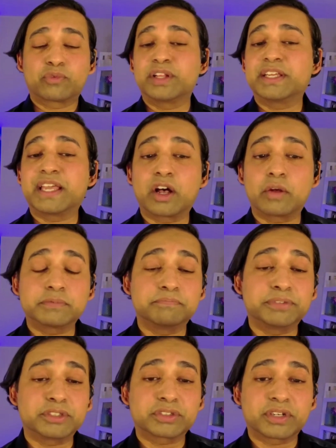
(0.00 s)
It really
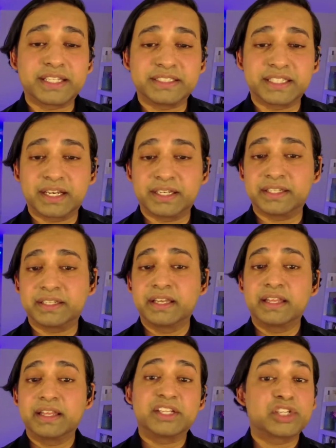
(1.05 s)
helped build her
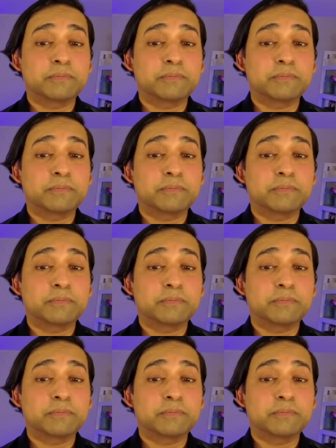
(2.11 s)
identity.